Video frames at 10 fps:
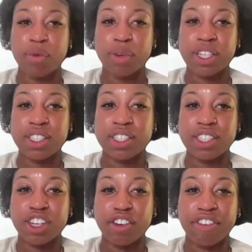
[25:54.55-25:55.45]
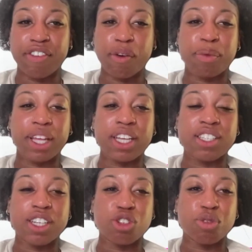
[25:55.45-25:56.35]
was your favorite place
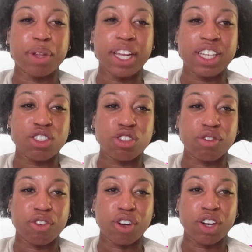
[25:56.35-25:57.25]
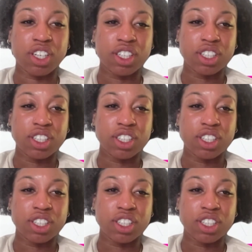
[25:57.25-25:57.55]
that you played in so far?